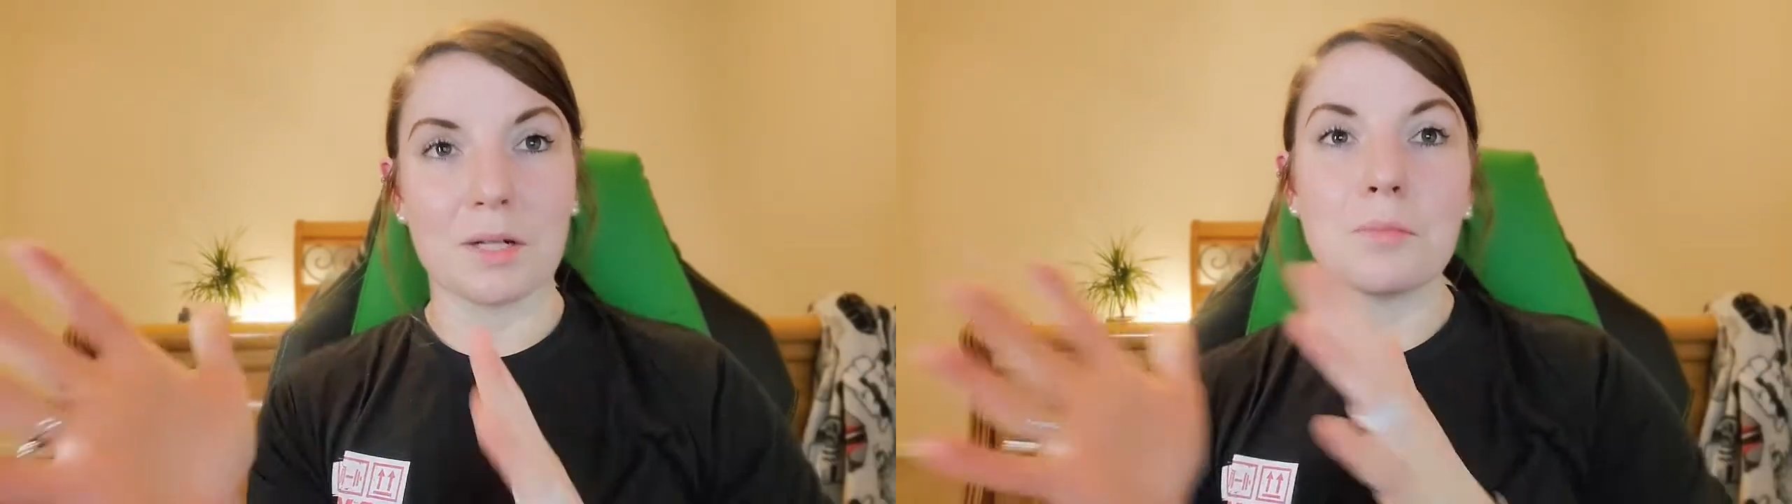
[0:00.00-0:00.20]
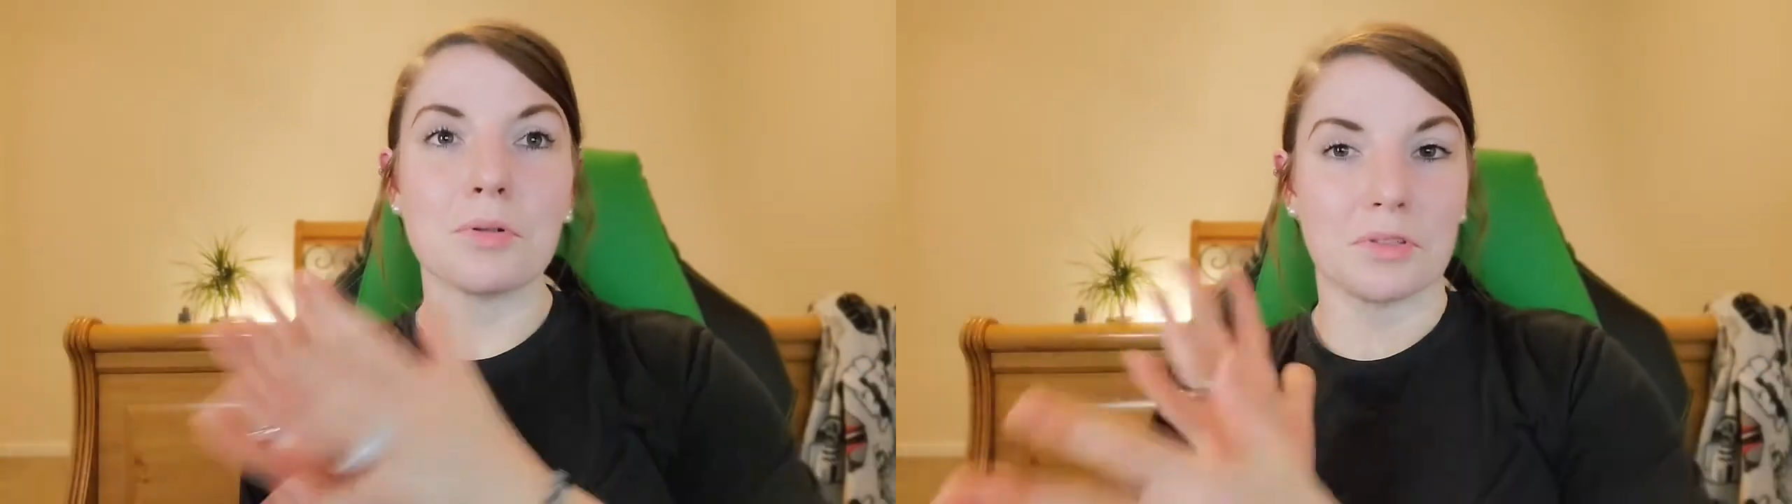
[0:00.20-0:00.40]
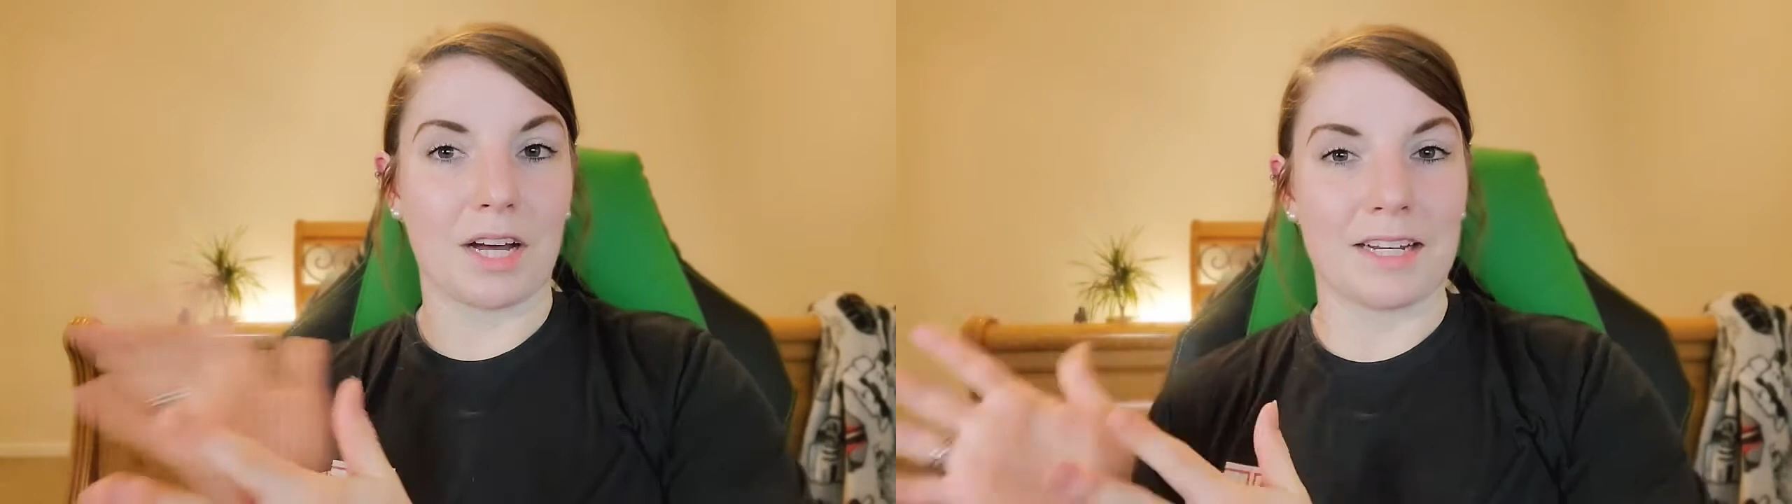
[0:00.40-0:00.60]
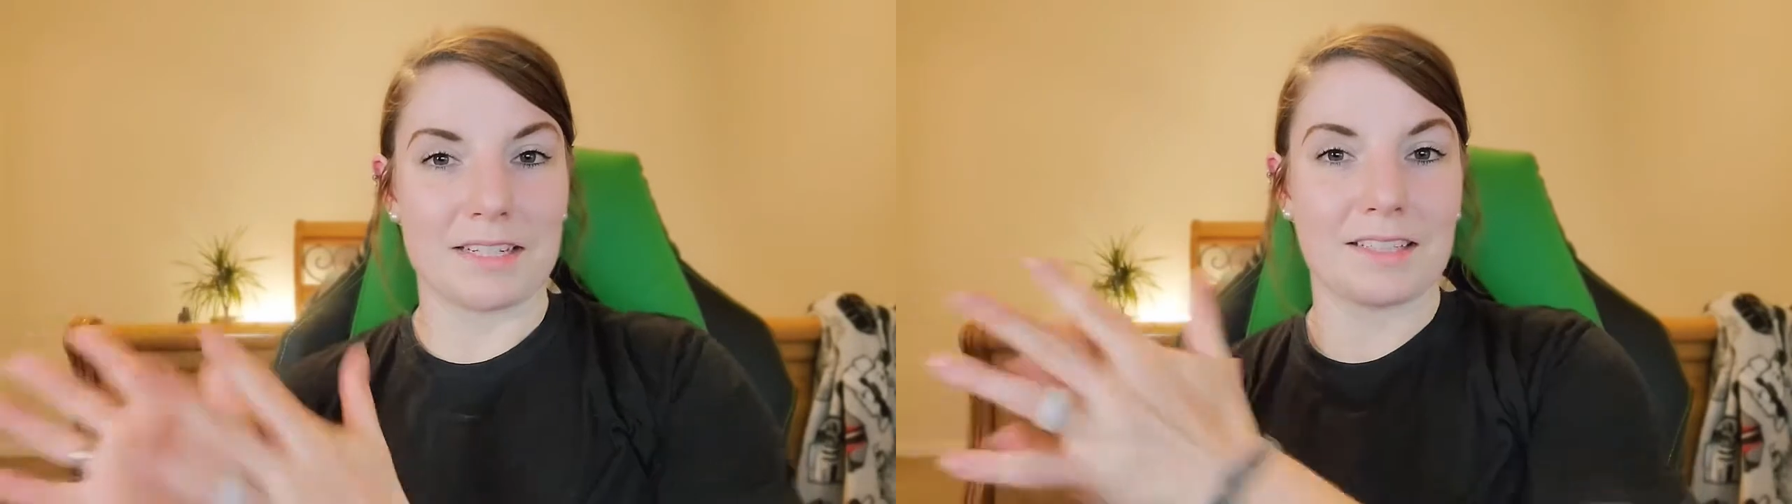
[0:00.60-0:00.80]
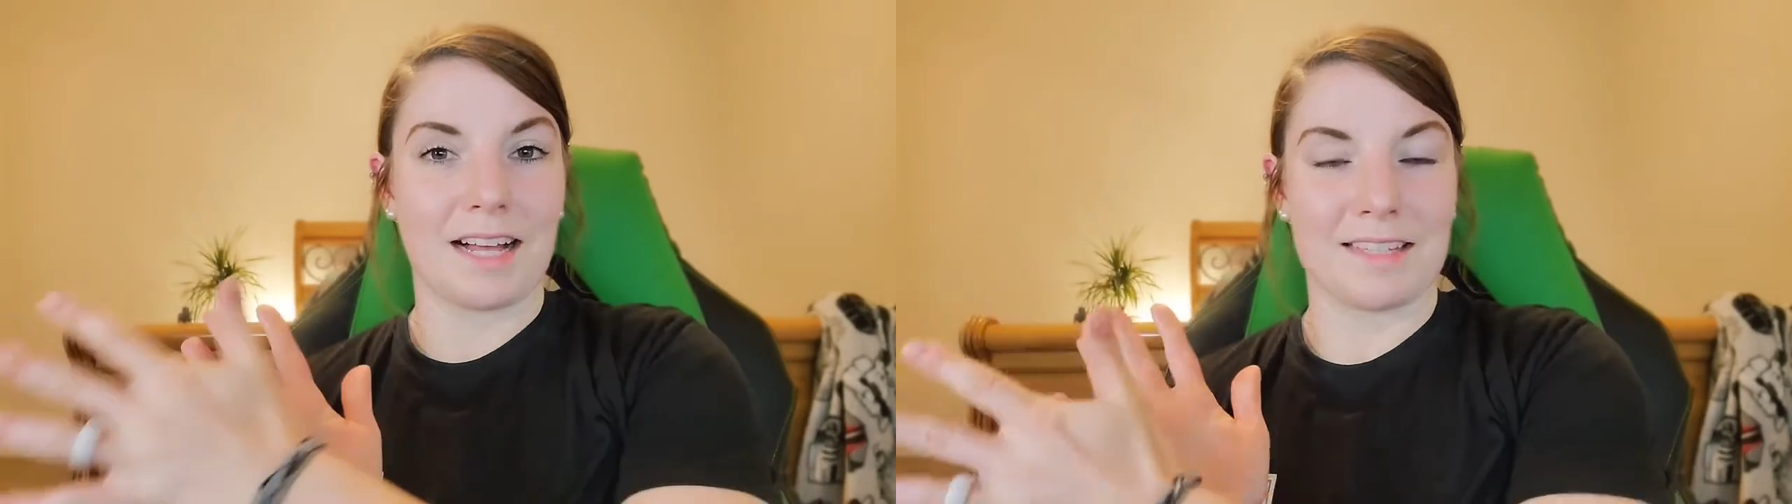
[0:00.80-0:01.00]

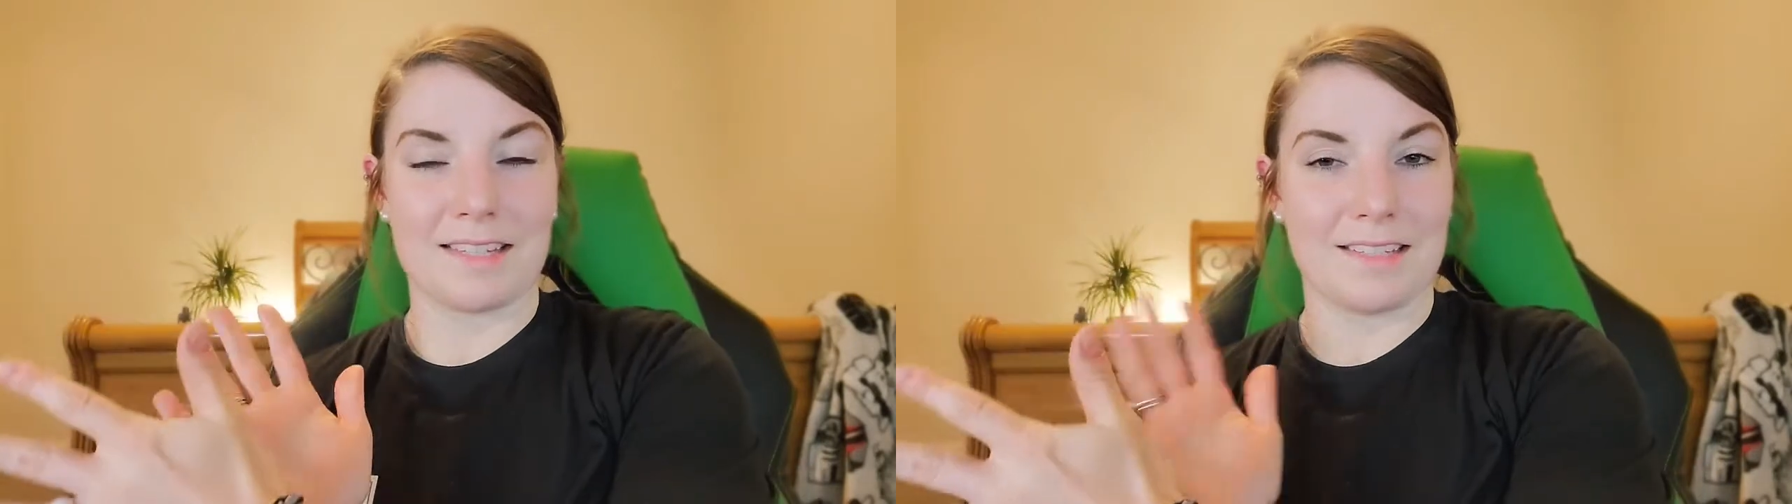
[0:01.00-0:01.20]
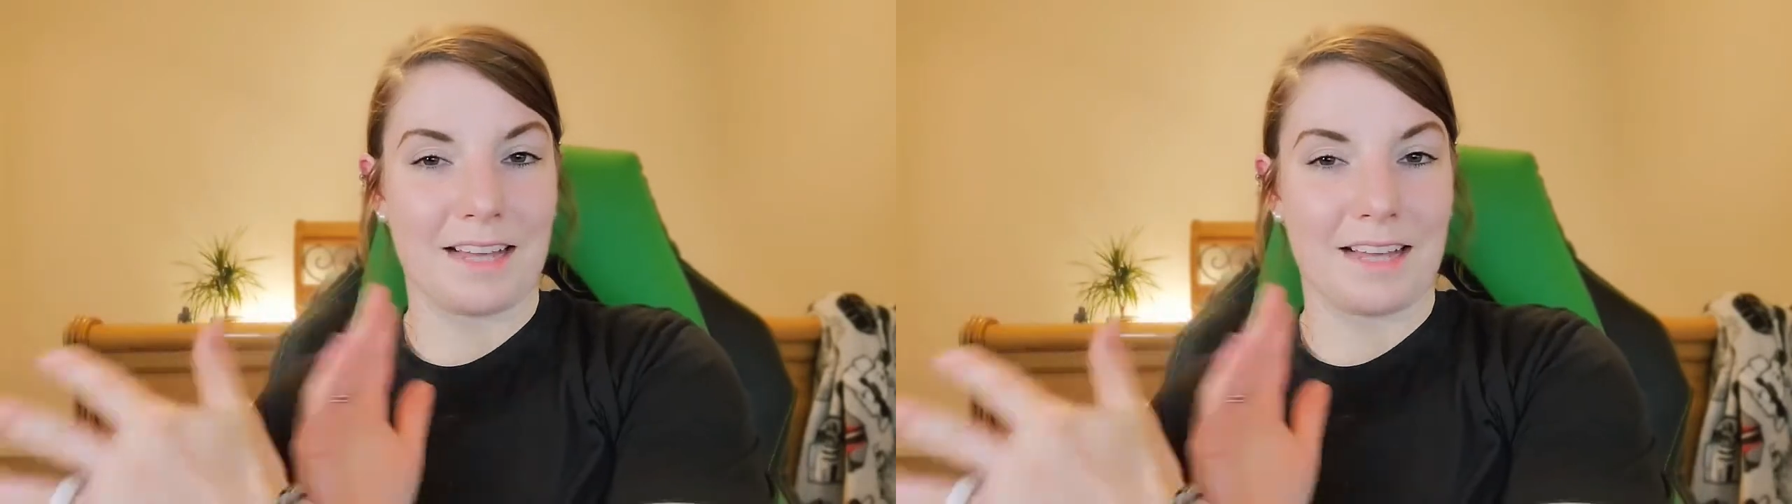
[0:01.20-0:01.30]
Pilates classes.